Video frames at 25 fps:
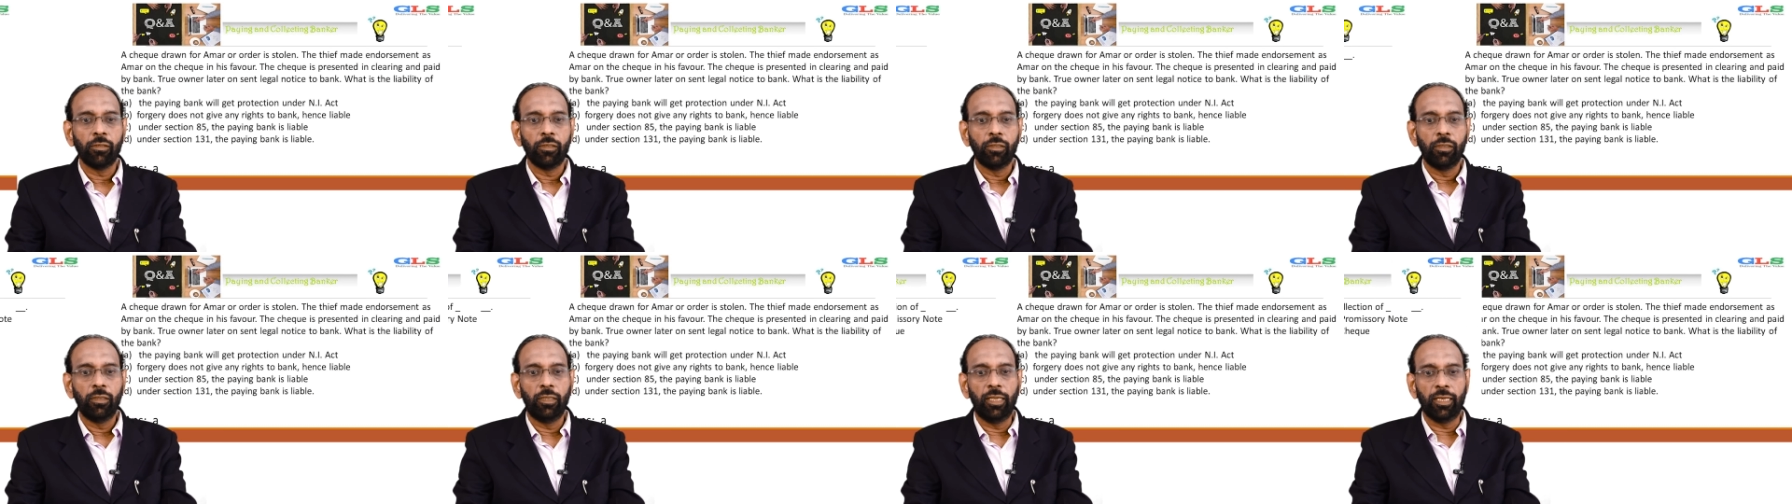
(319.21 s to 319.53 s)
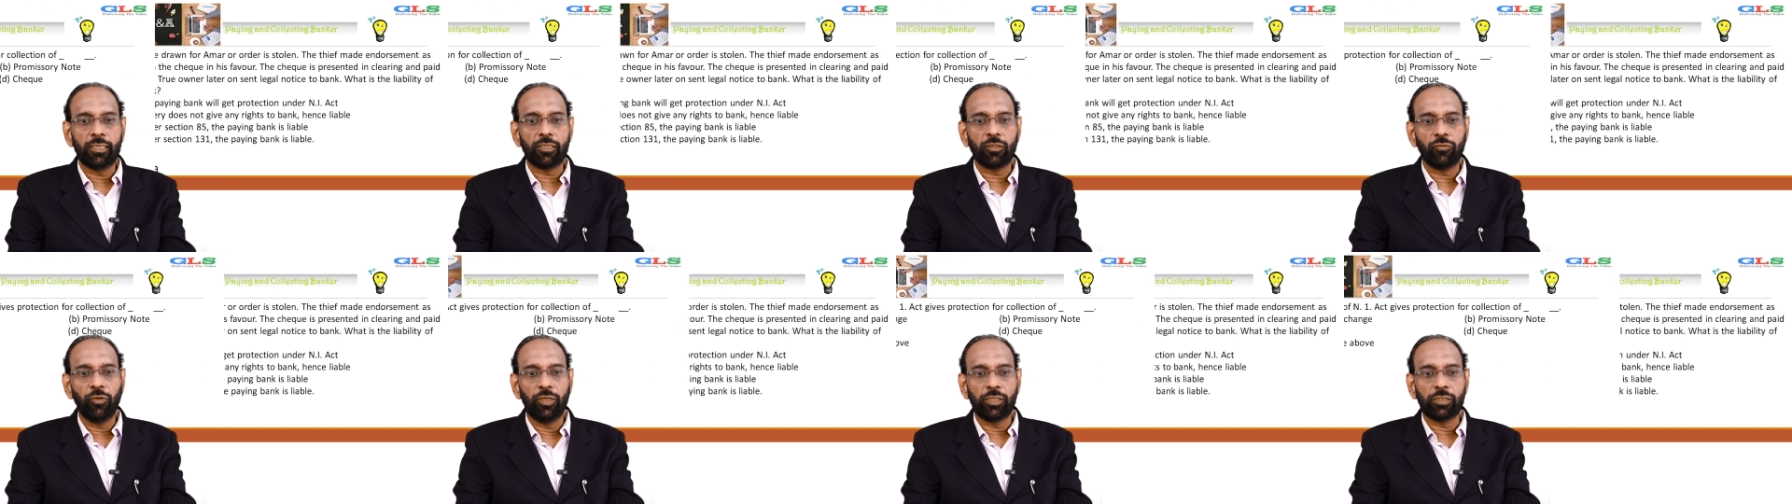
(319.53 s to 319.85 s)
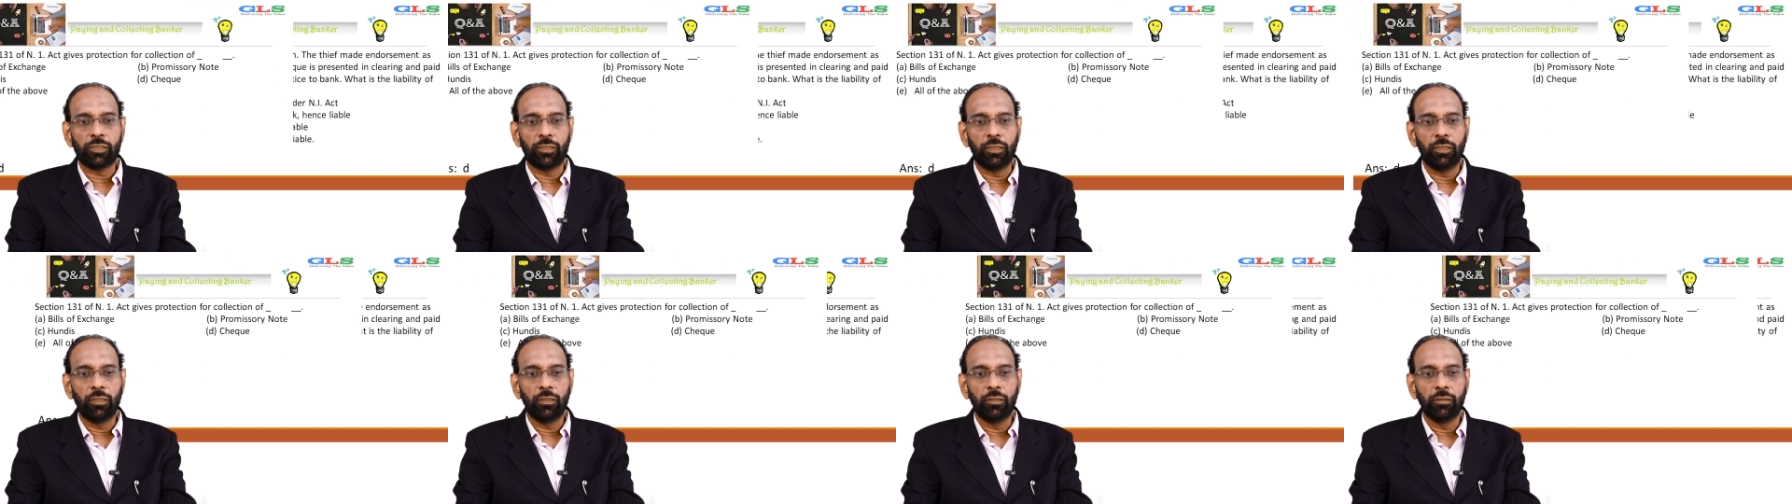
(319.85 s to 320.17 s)
Next
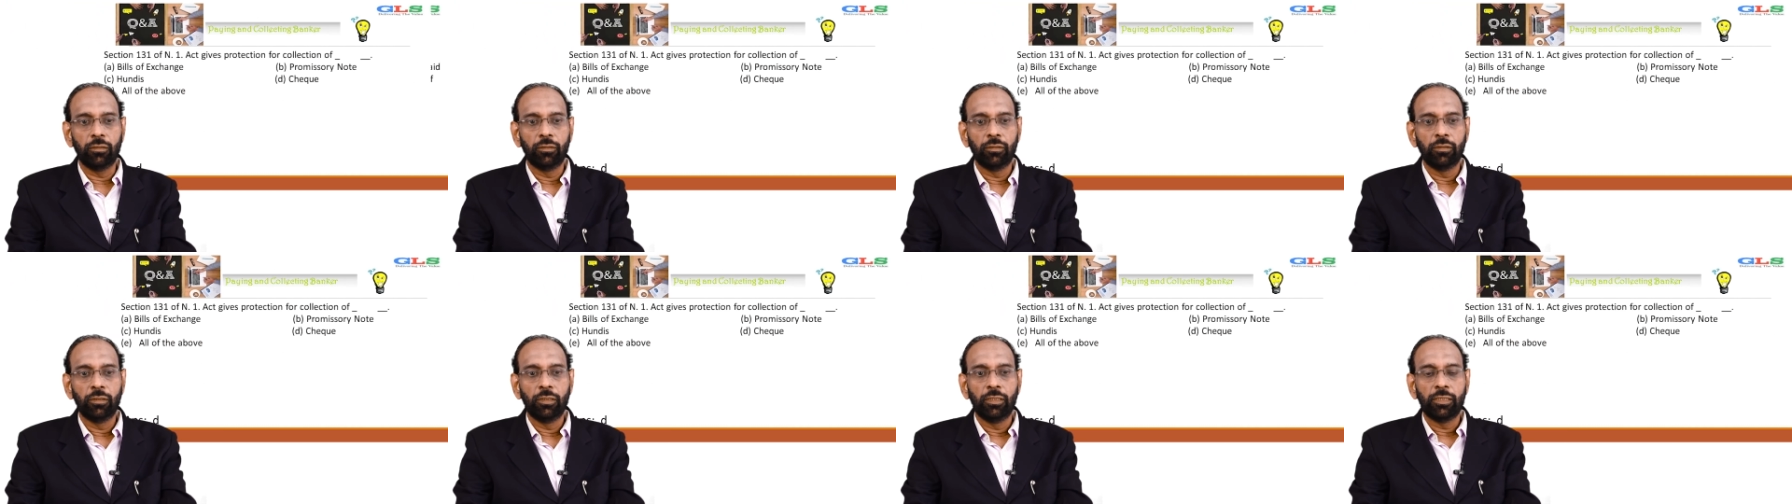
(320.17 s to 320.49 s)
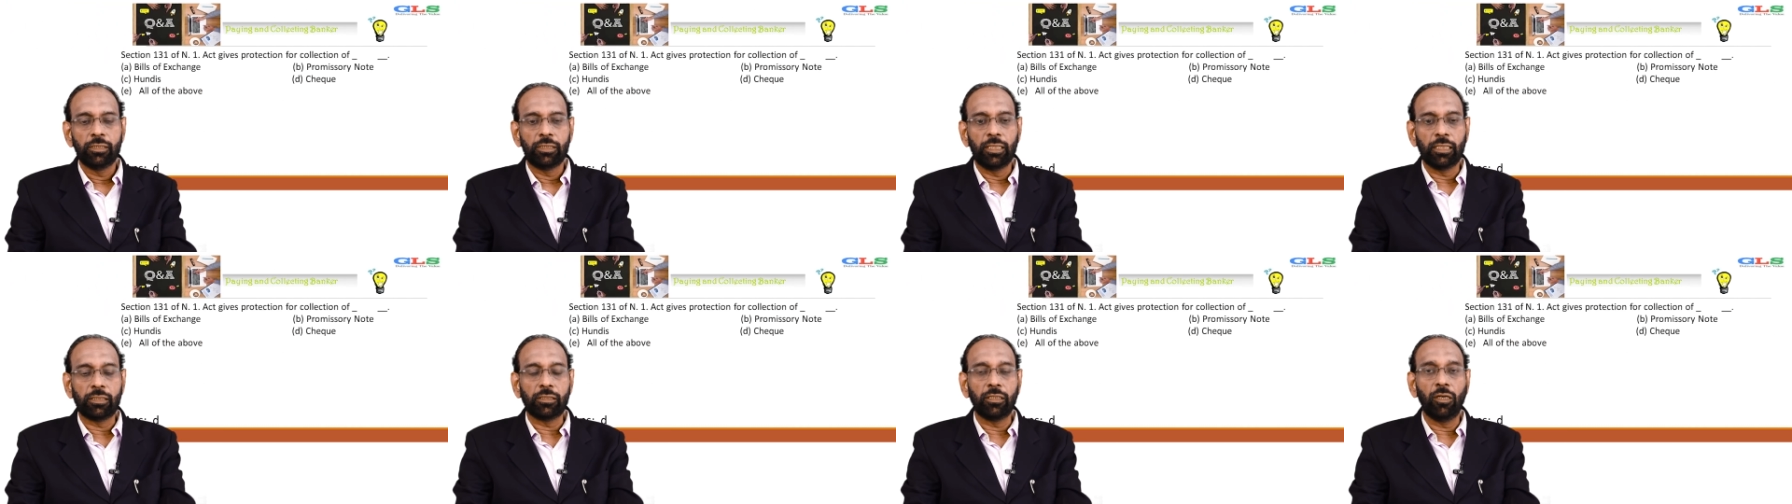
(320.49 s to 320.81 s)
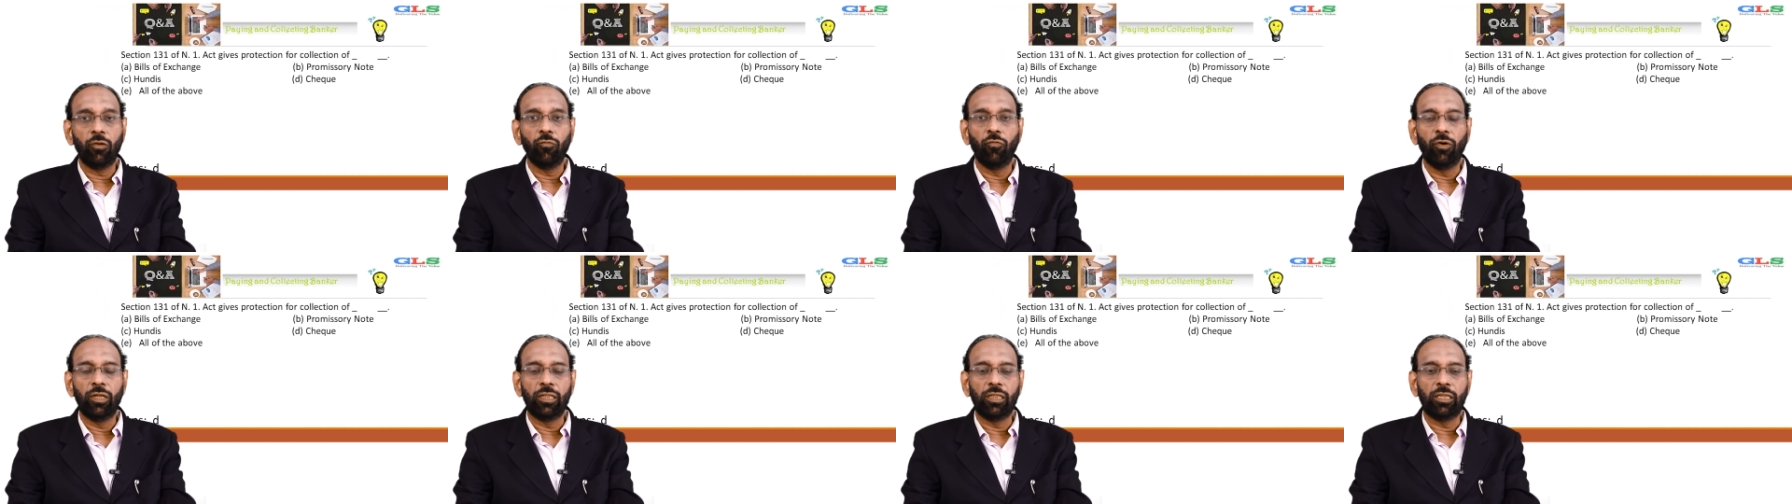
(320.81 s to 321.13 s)
question. Section
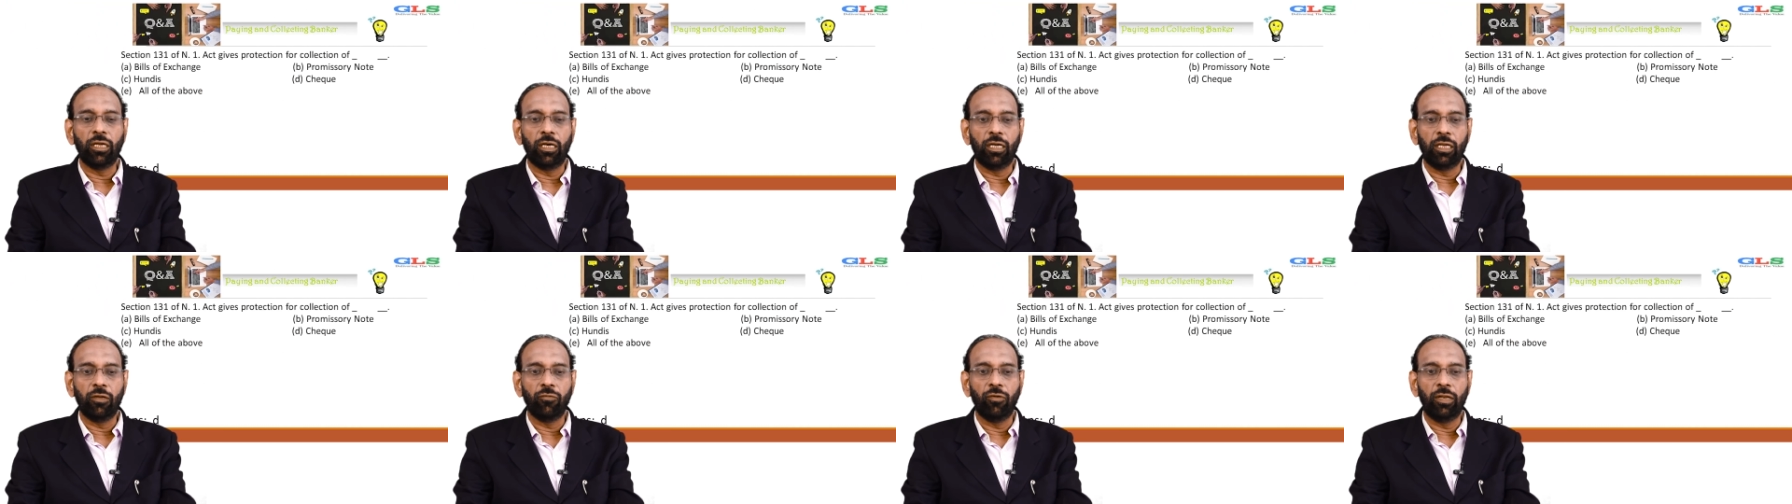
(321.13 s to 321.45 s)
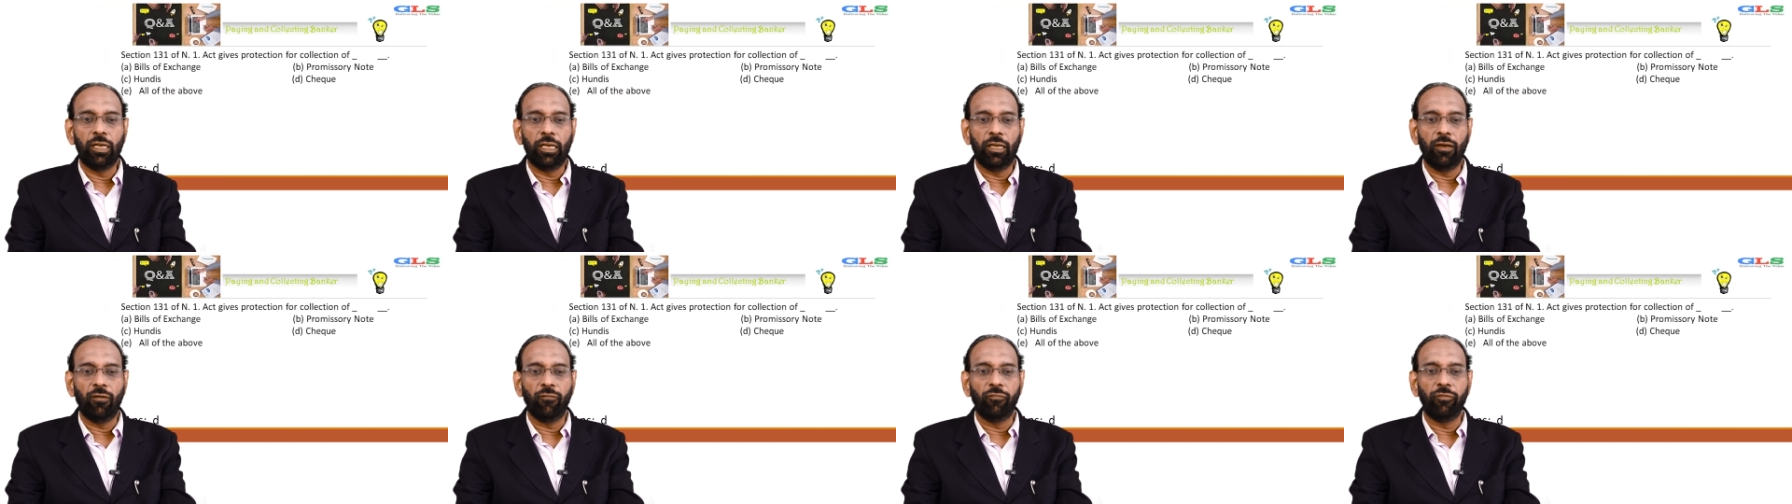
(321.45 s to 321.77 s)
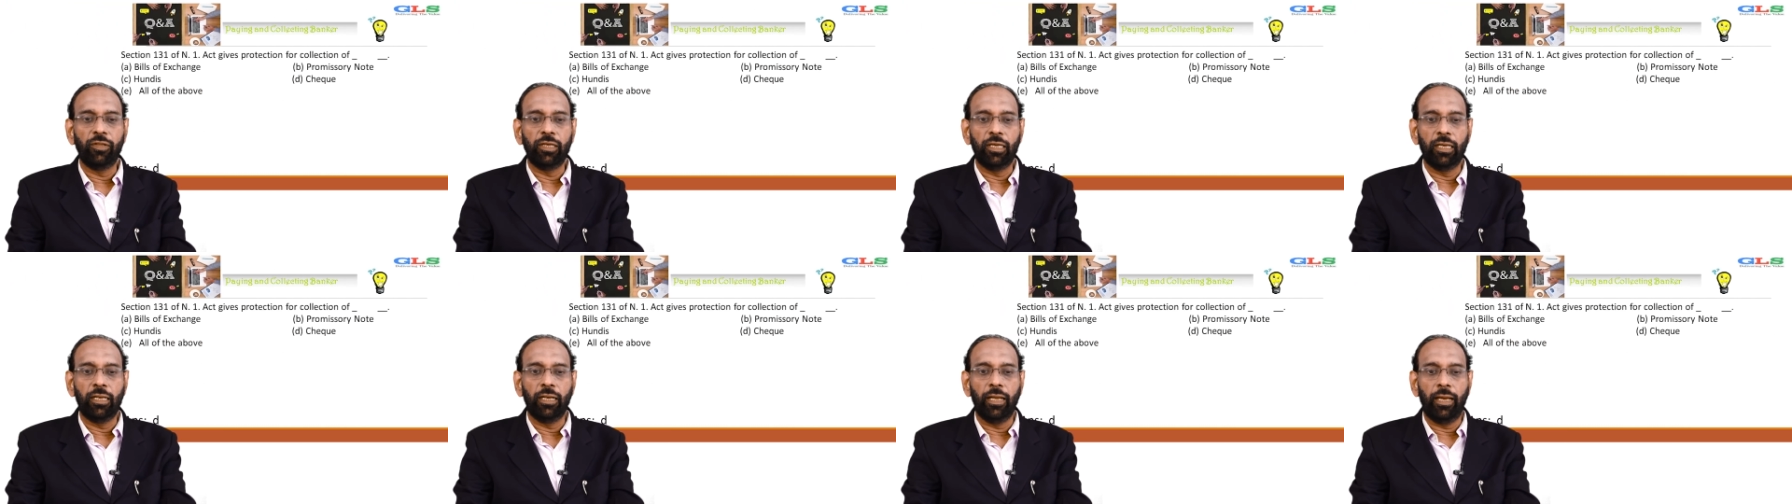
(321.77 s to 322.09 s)
131A of
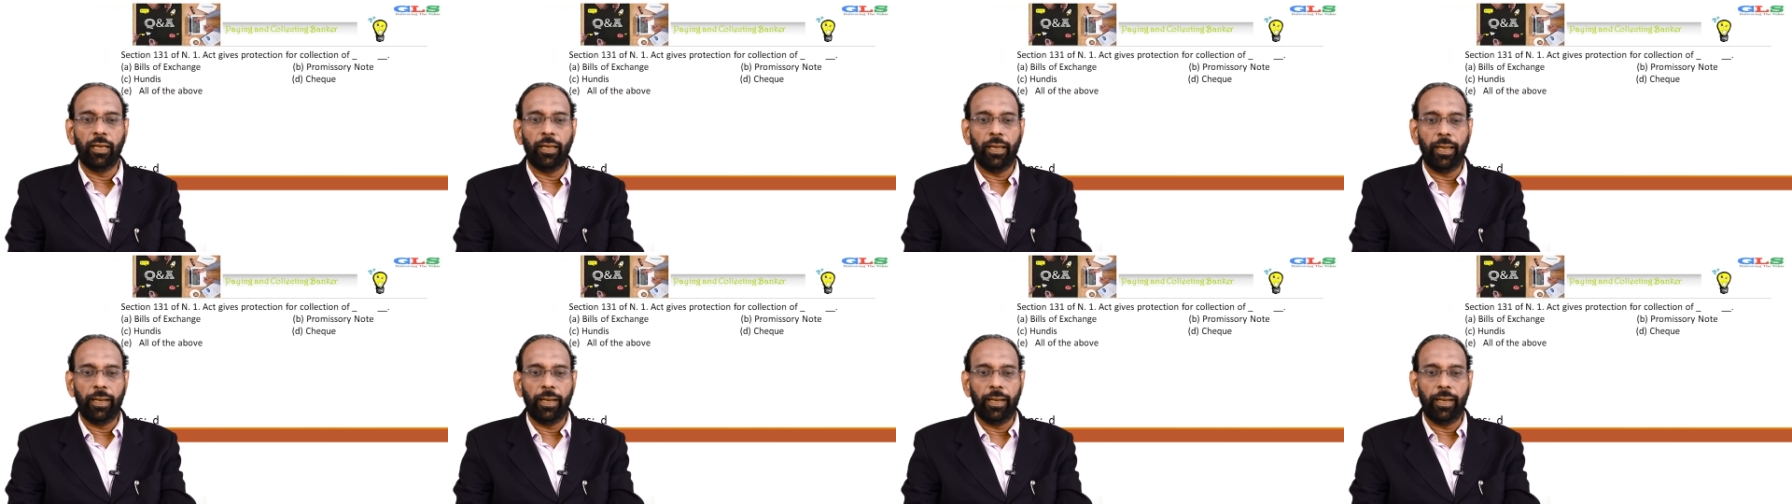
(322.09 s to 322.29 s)
the NI